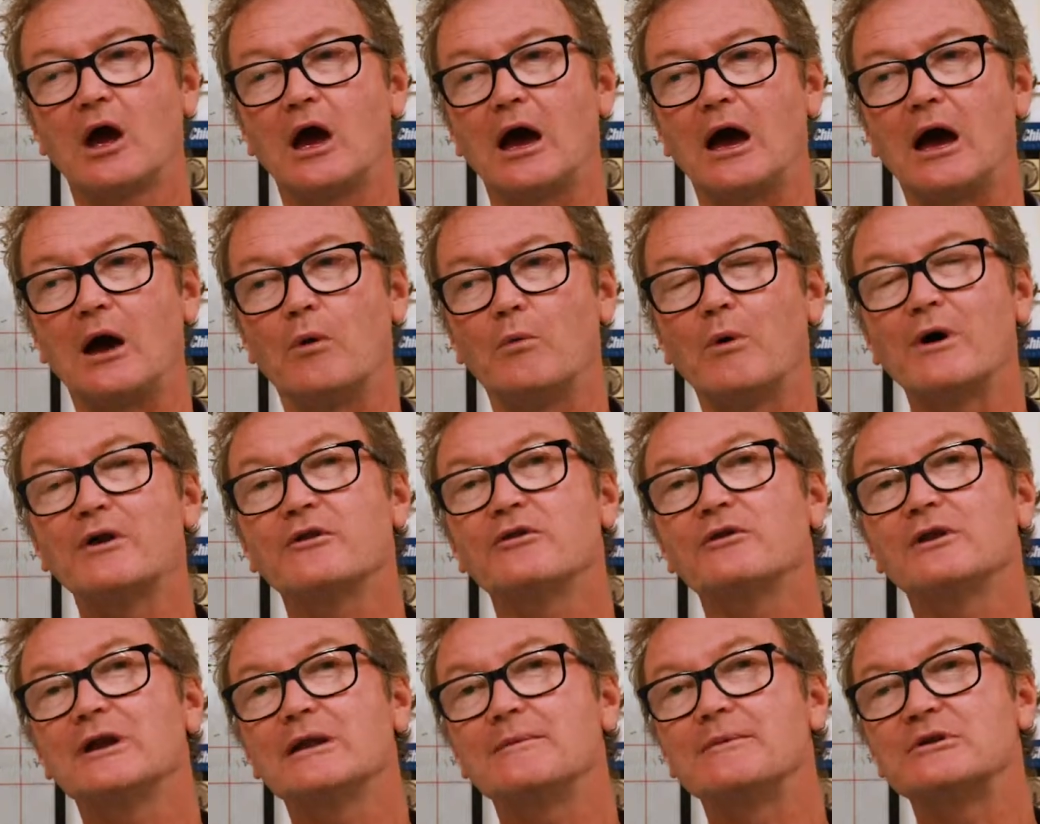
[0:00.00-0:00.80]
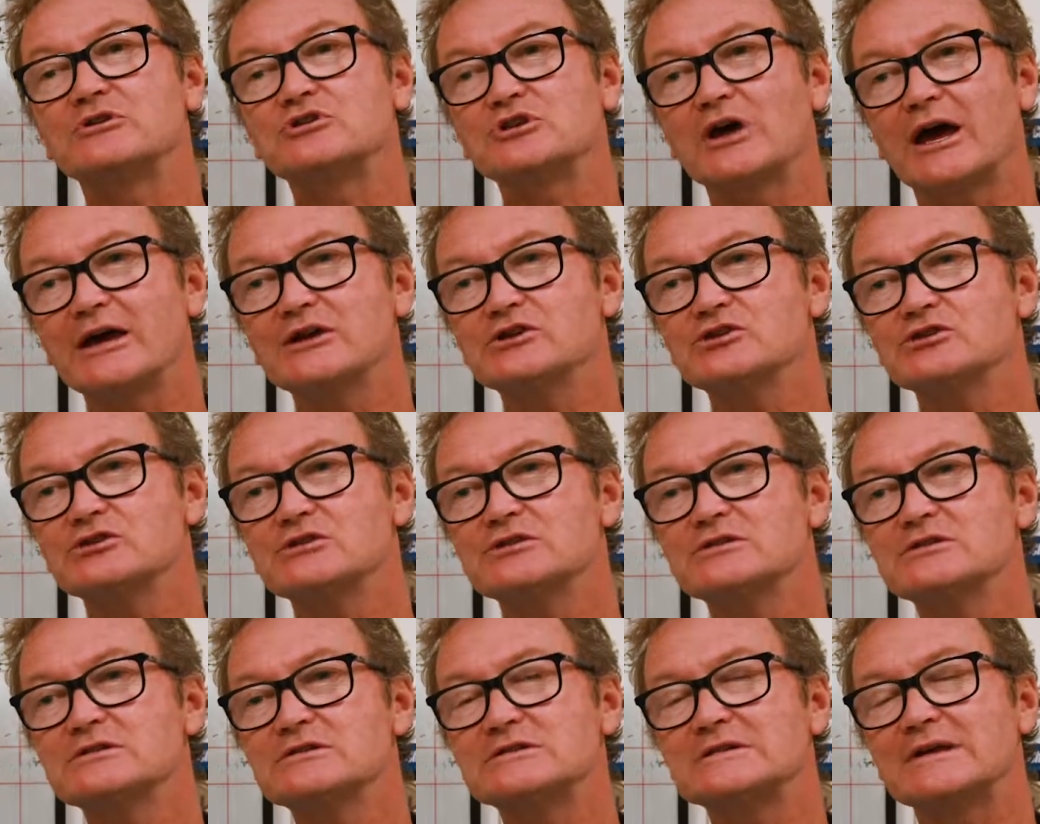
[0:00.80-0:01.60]
One of the
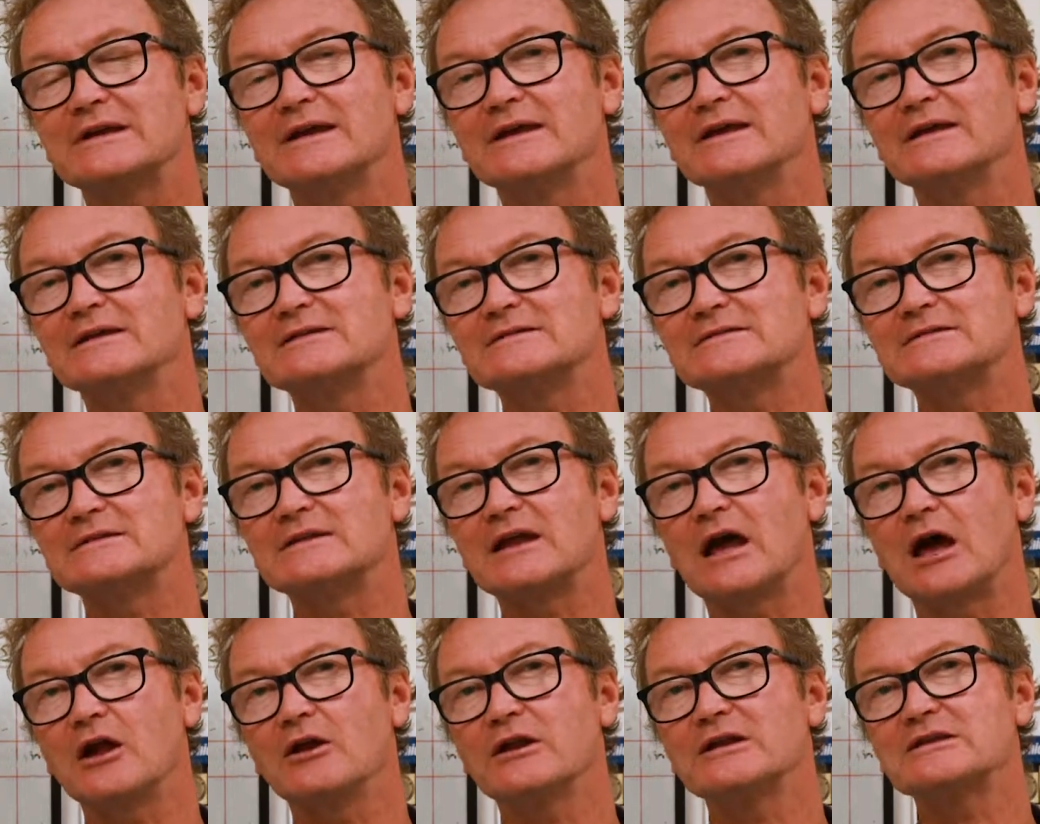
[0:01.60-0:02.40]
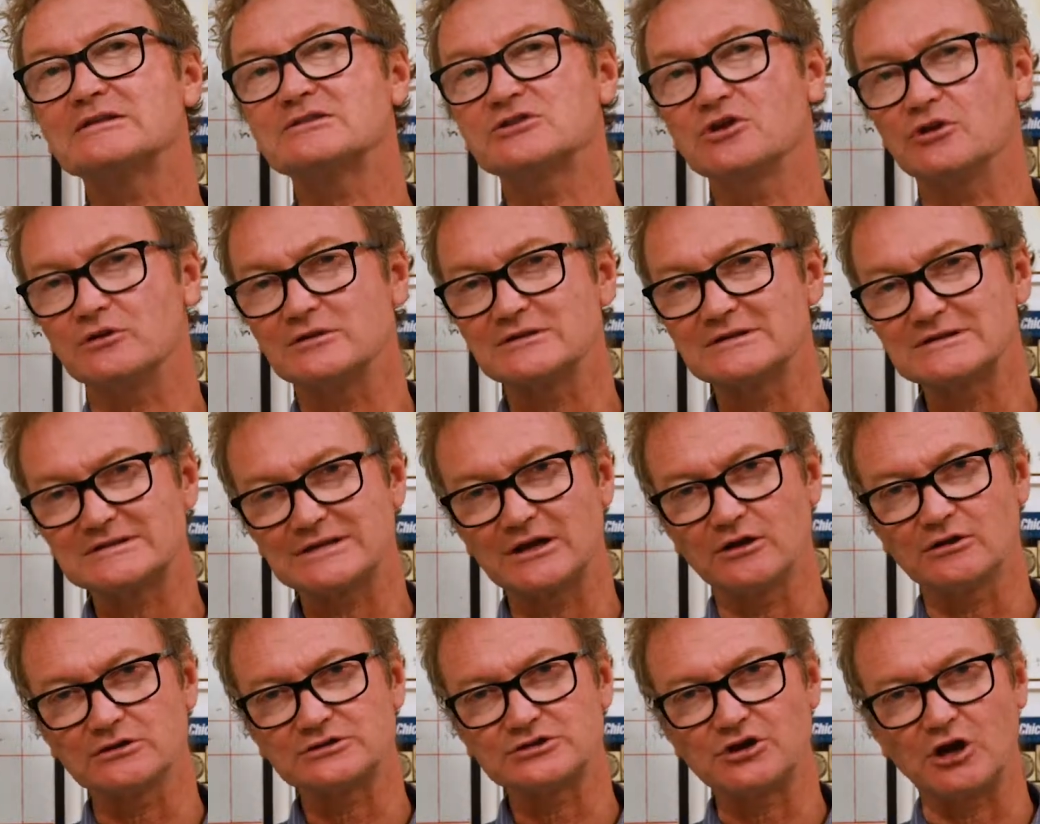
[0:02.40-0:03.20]
limitations is that only certain
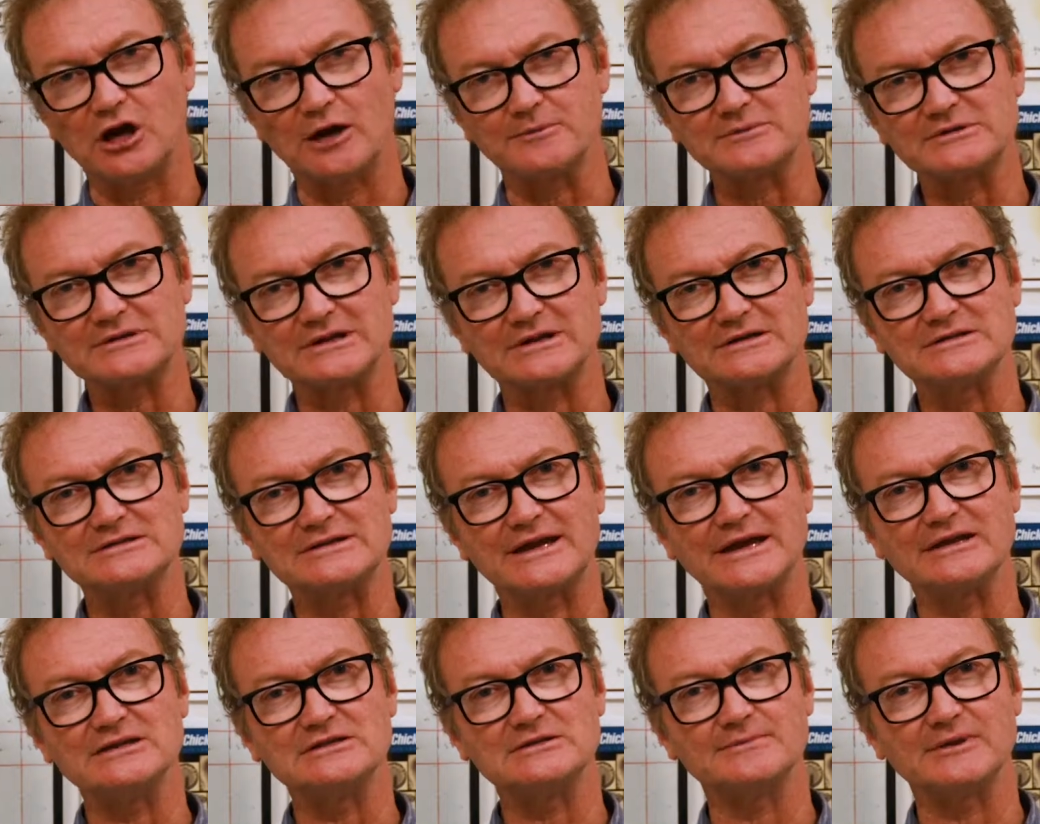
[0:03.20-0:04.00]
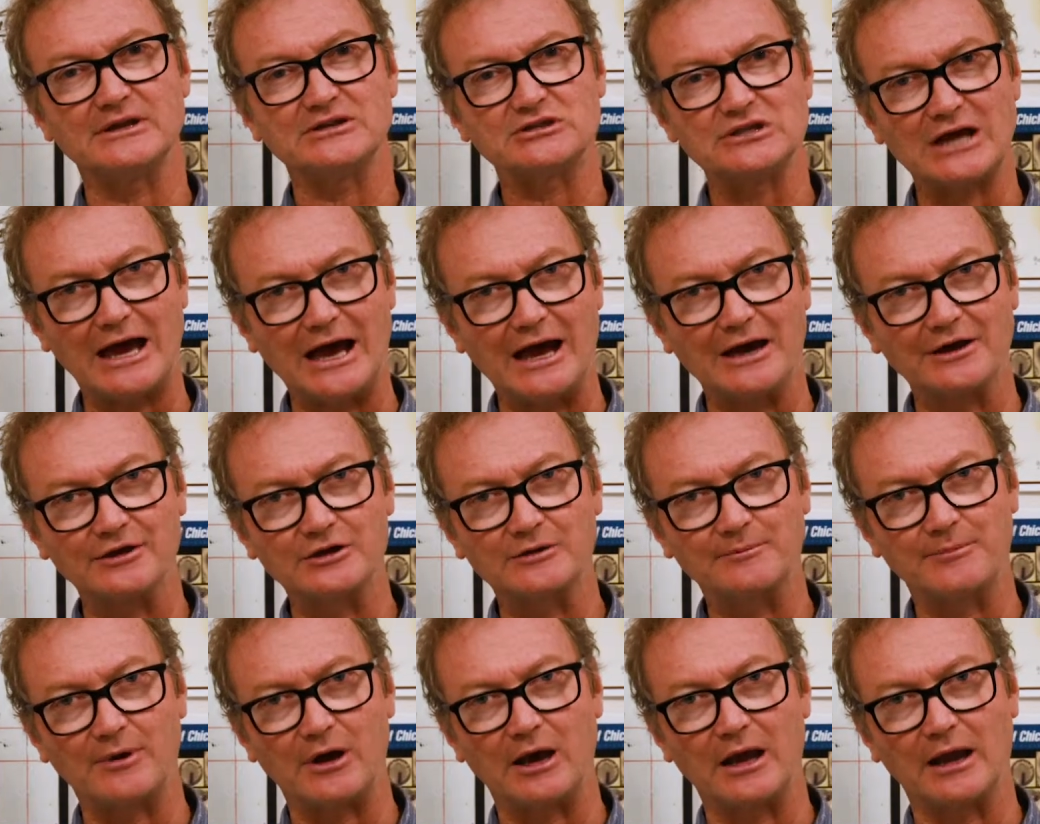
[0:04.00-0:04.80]
cell types can tend to be
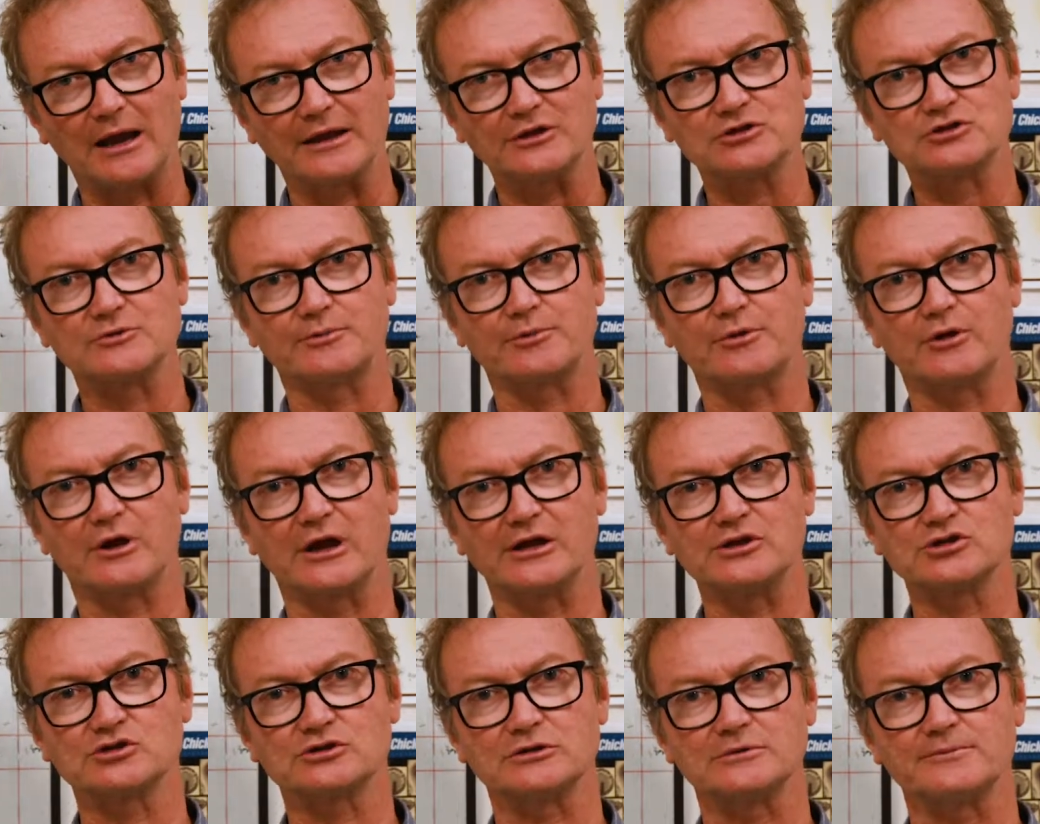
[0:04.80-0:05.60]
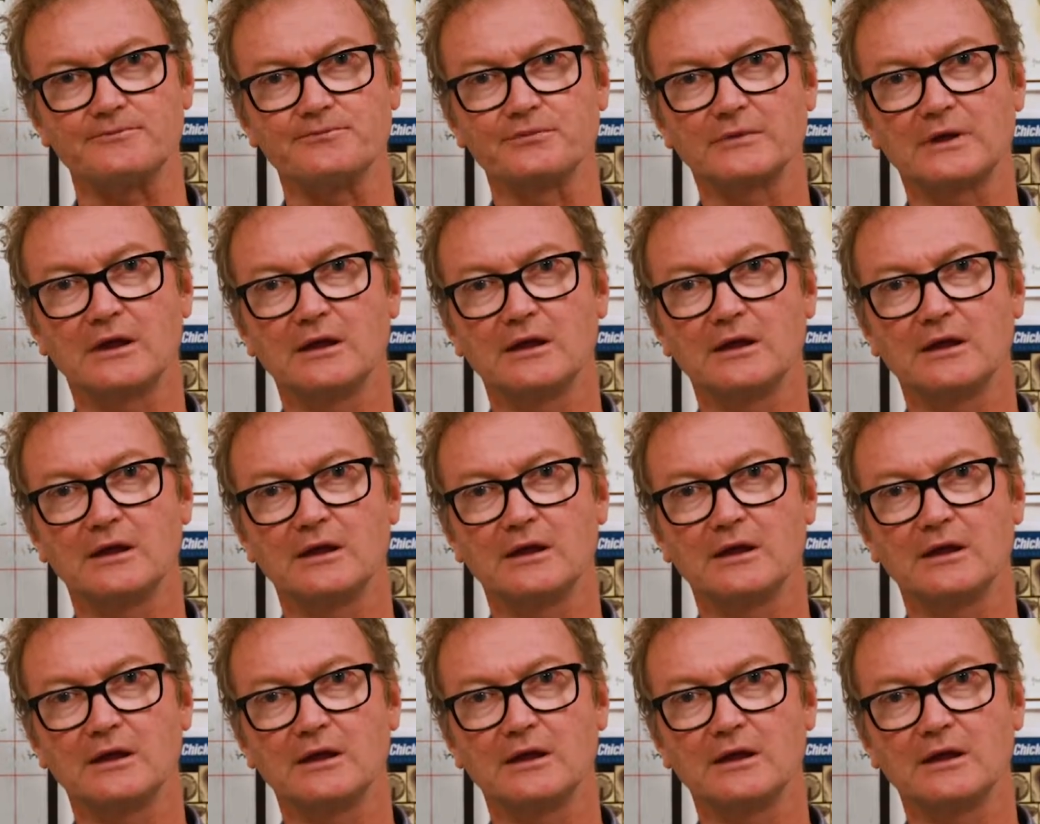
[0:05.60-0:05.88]
targeted by electroporation.